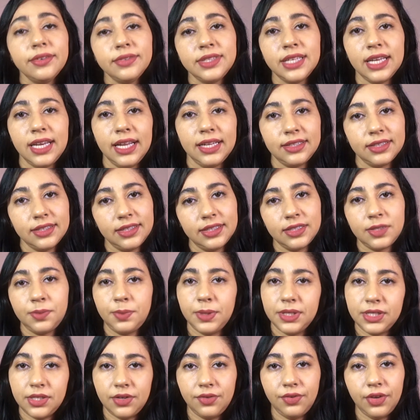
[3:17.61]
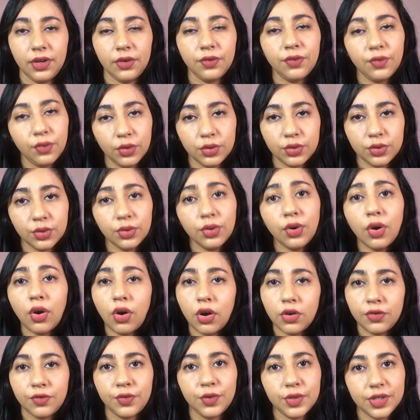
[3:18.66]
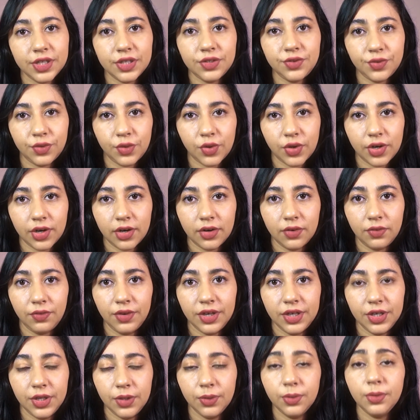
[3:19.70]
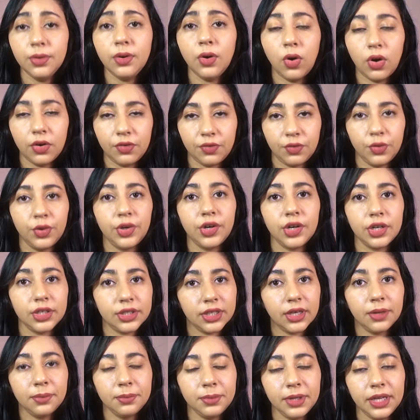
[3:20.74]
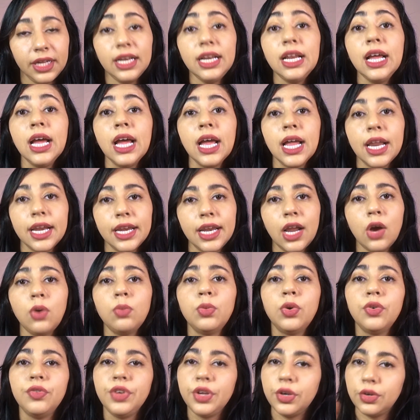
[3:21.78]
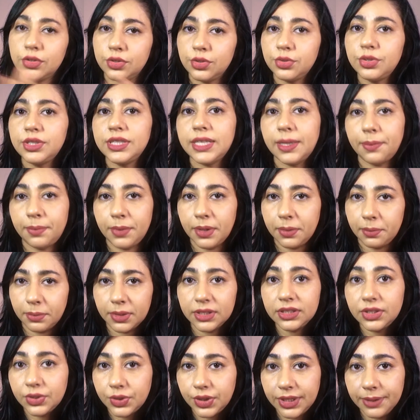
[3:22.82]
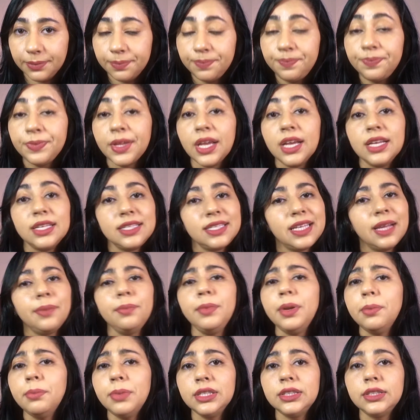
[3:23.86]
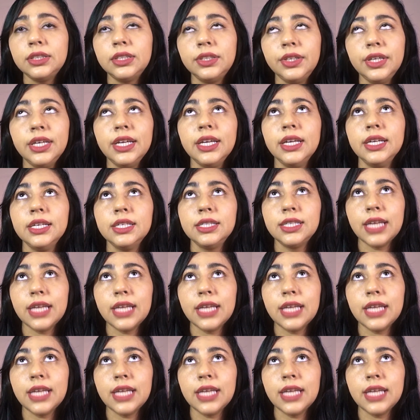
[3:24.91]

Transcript: selected a specific photo or footage for our video or for our thumbnail. Now moving on to step number 3. Step number 3 is